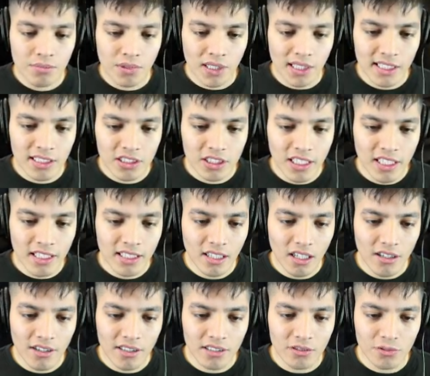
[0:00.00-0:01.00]
But let's check
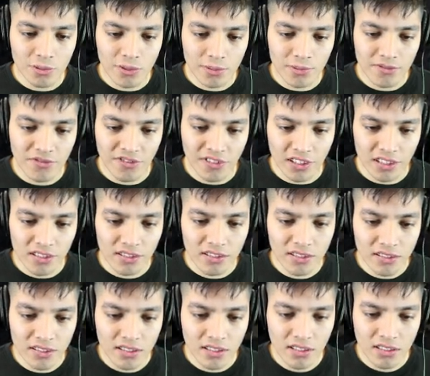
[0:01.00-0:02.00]
all these rooms first.